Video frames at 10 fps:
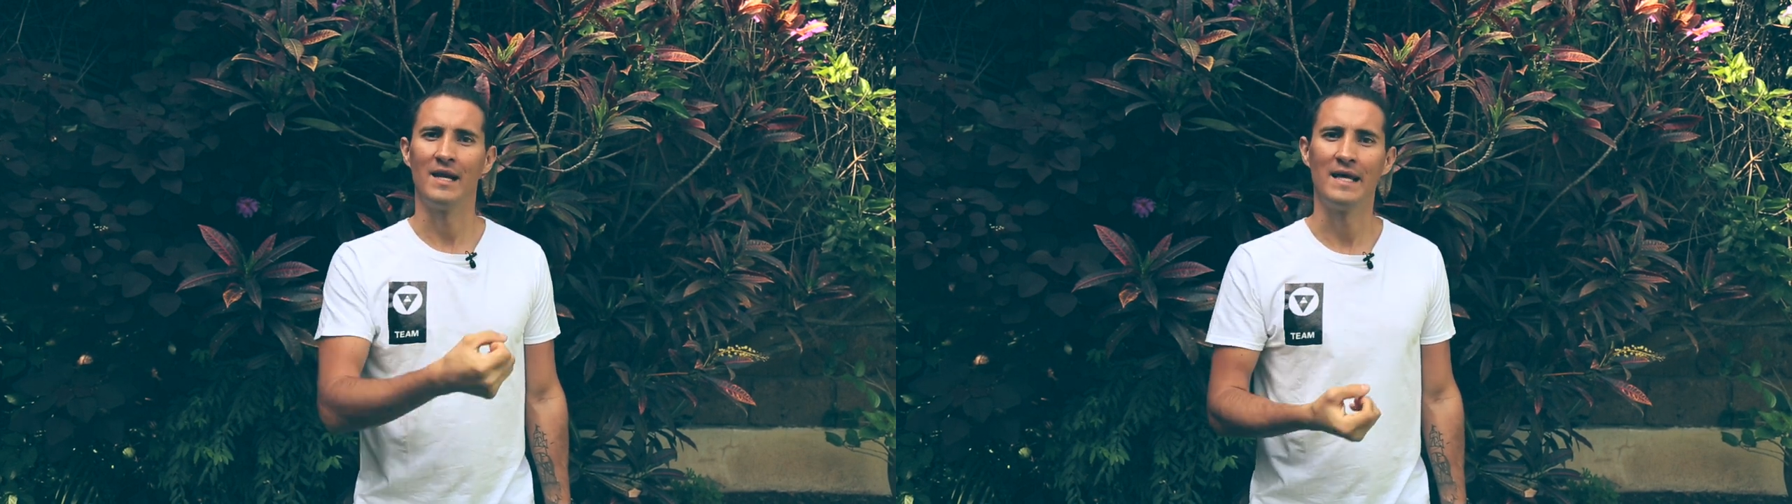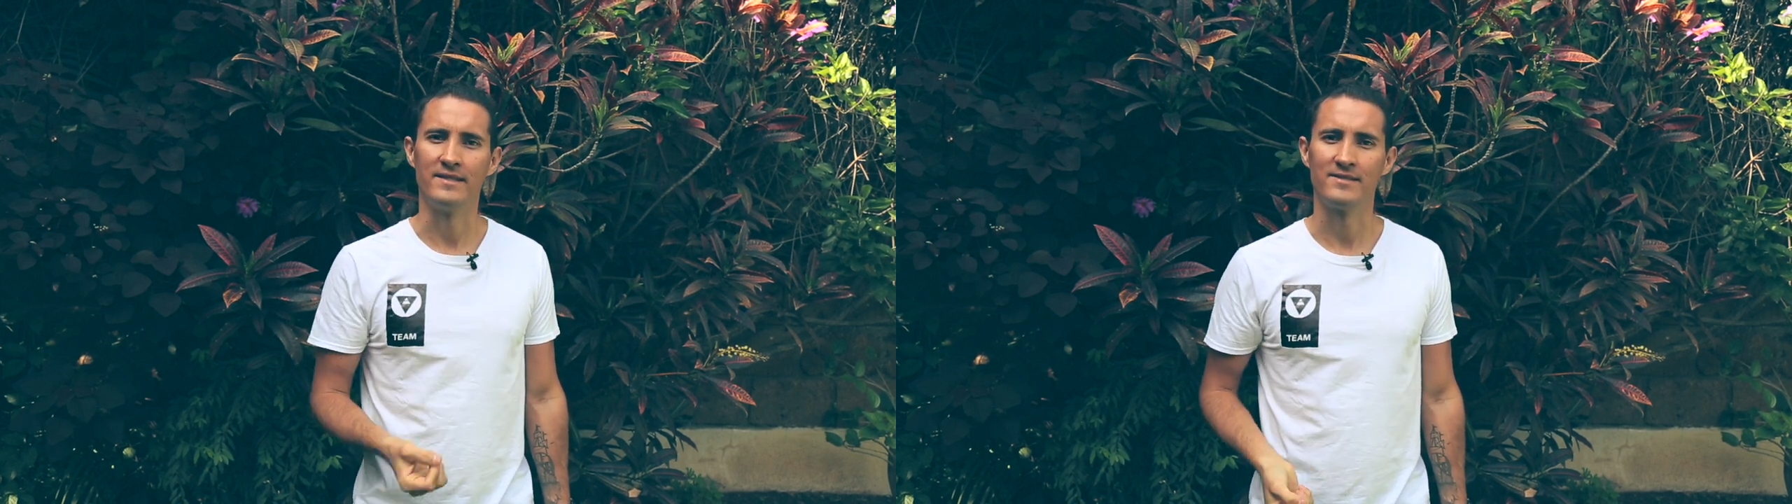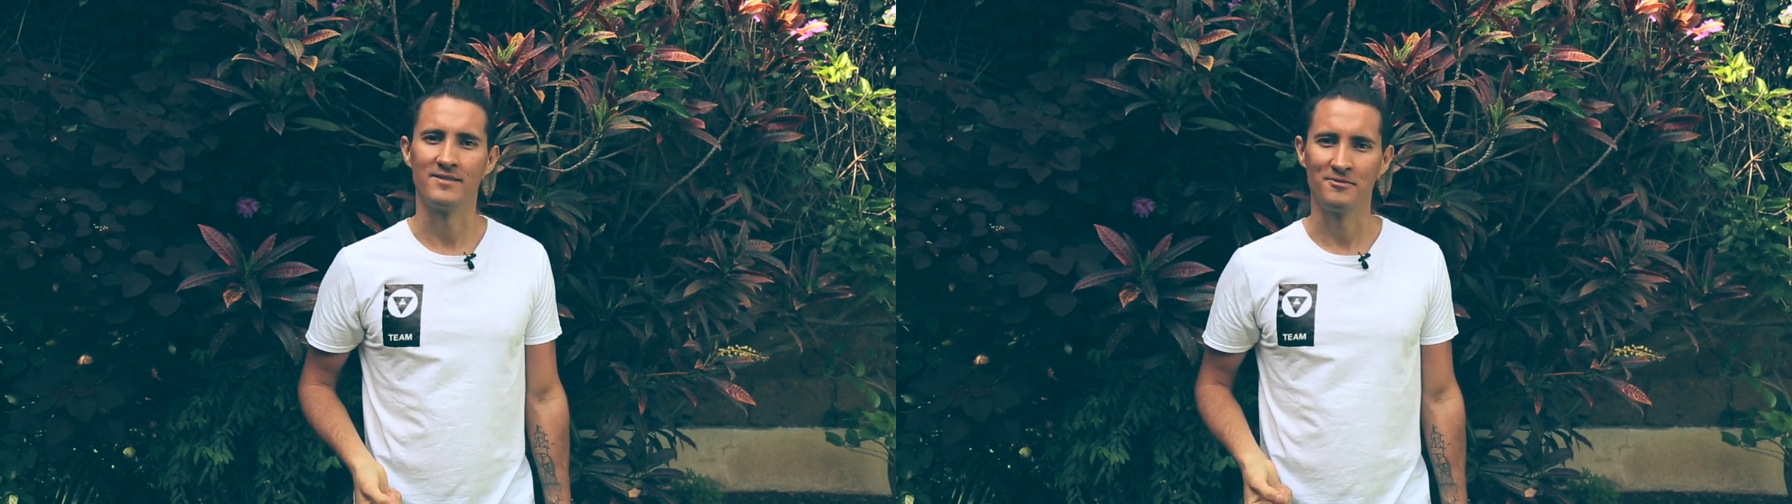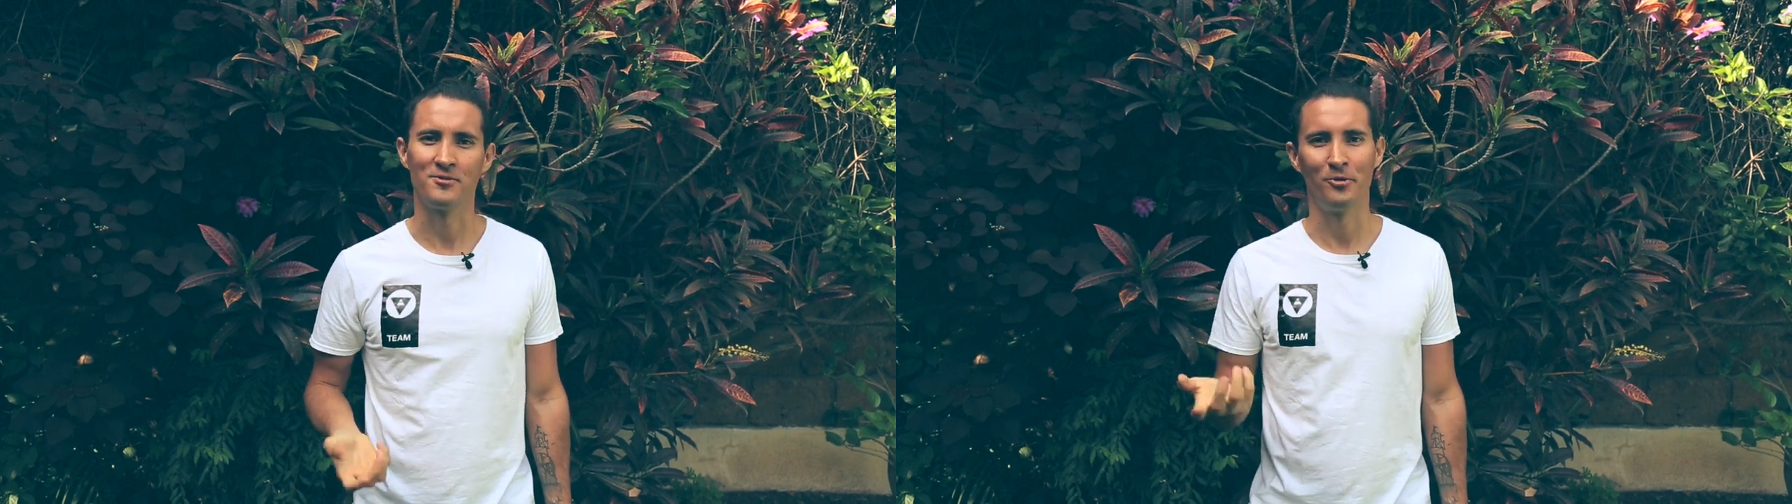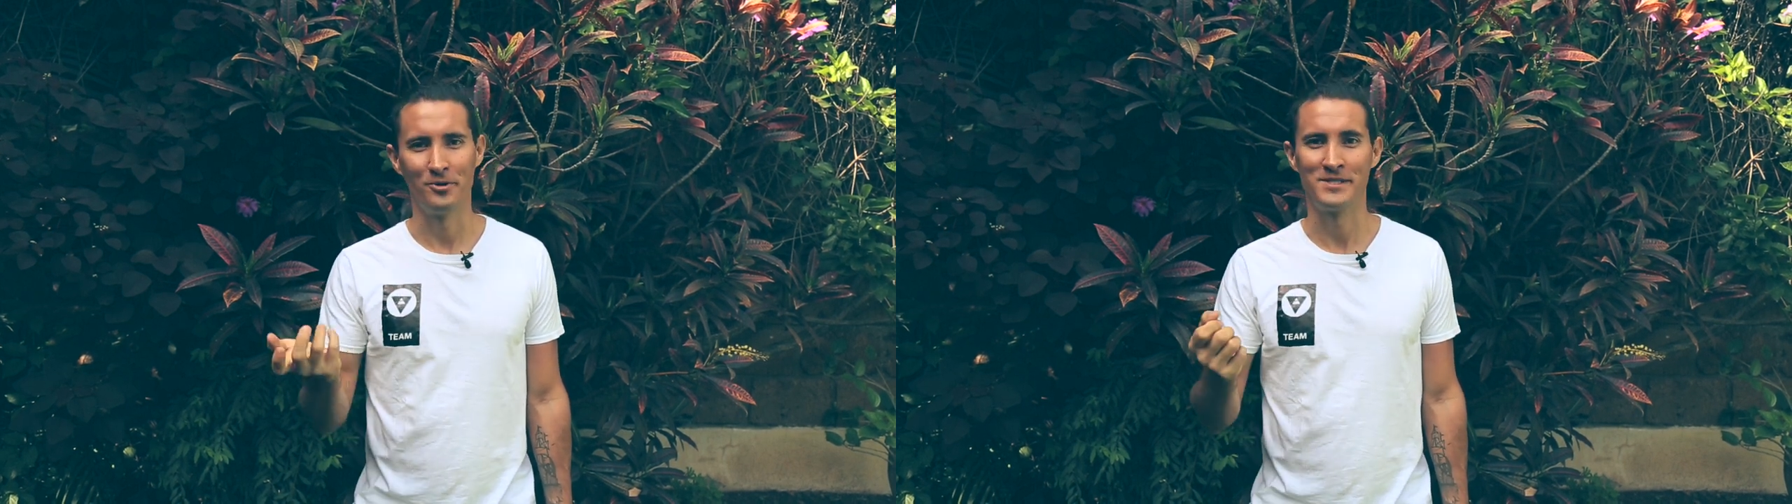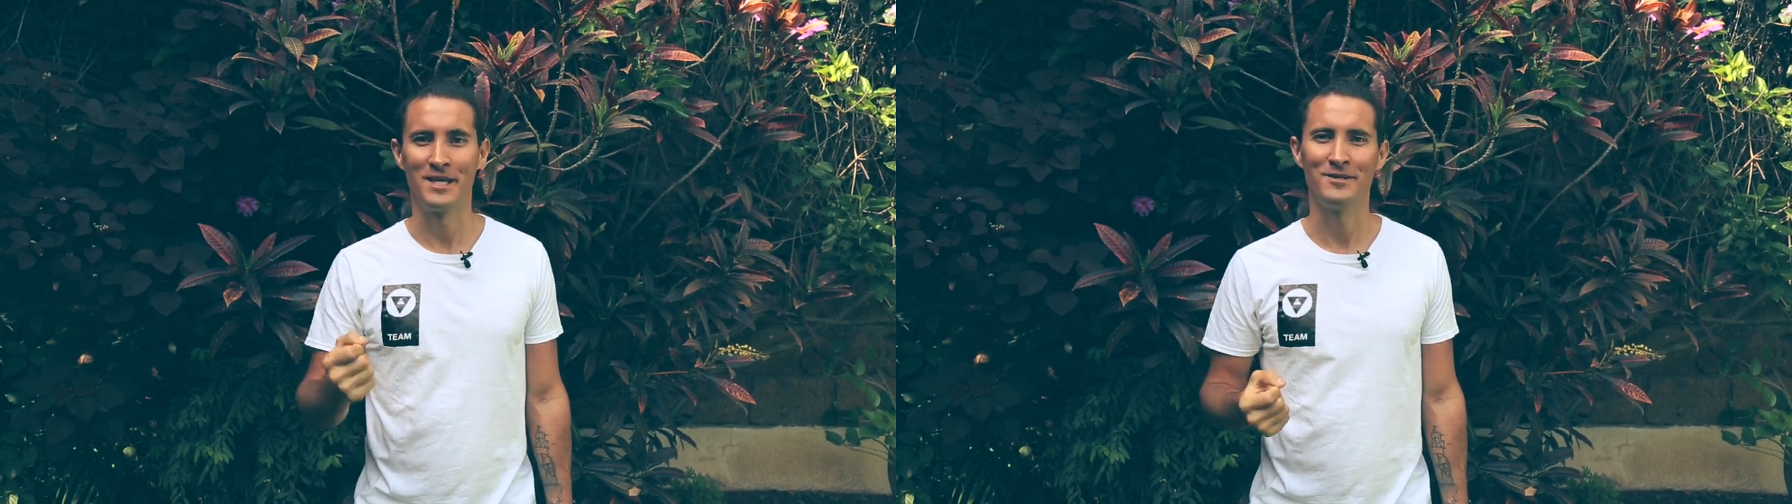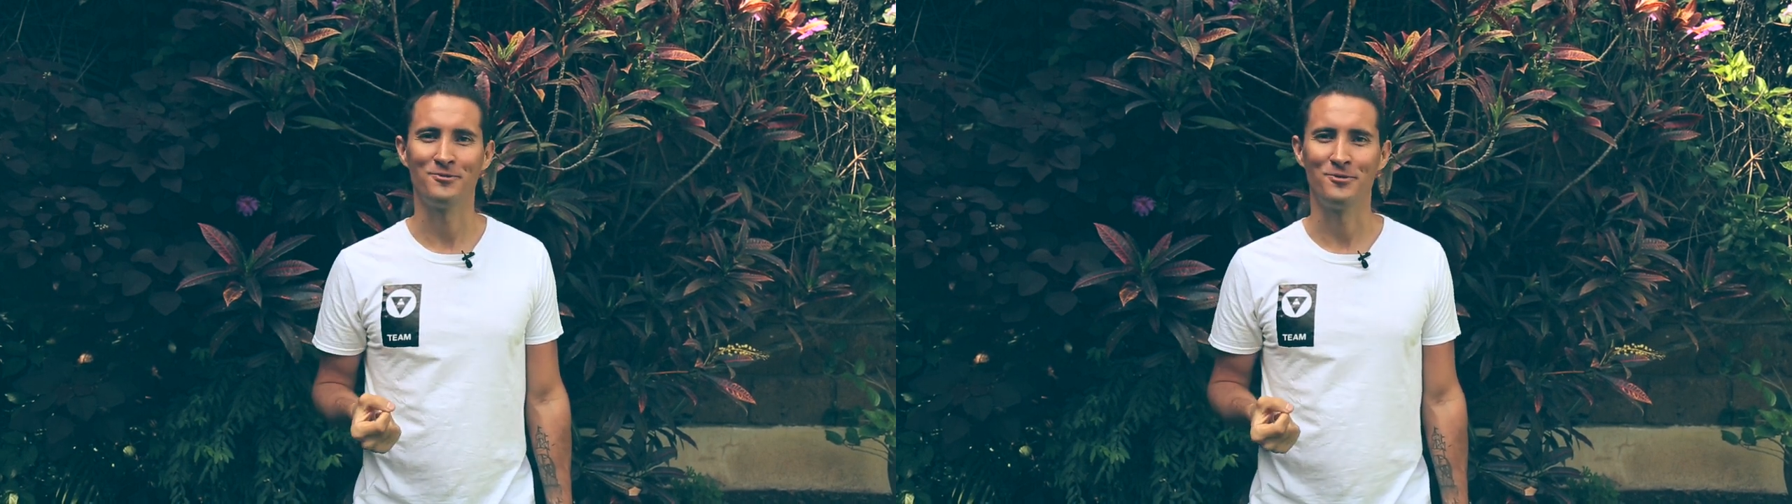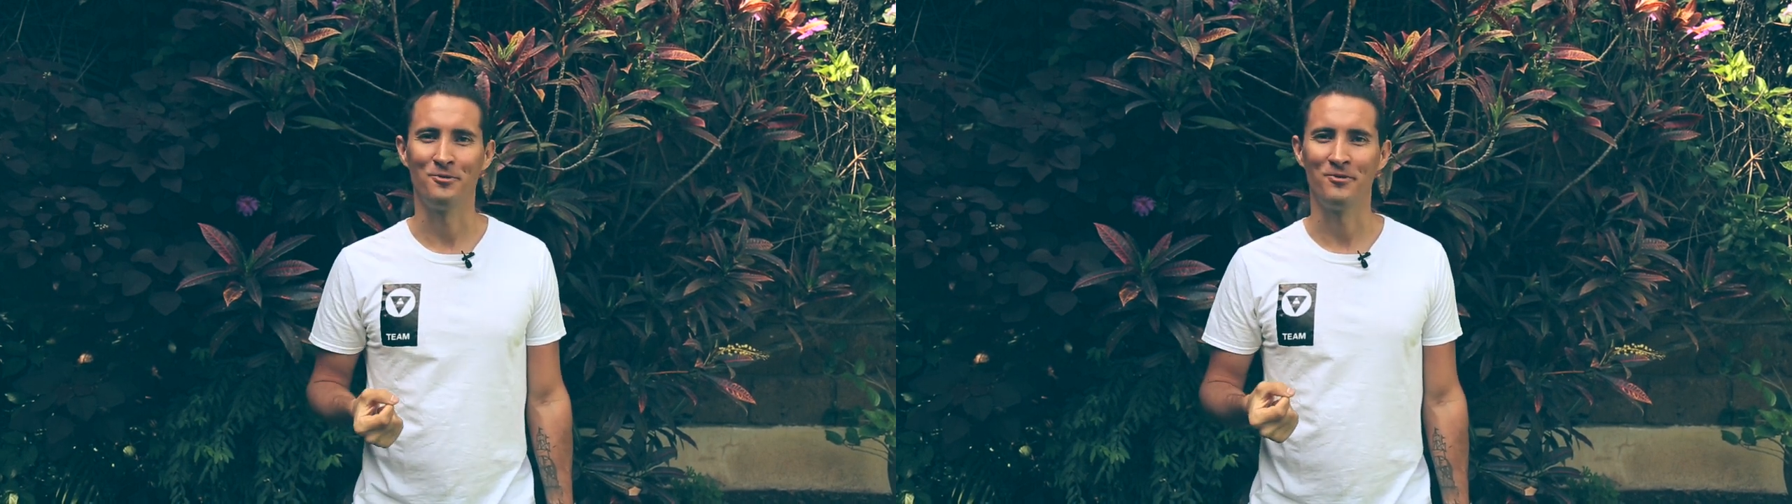lens, so it's nice to know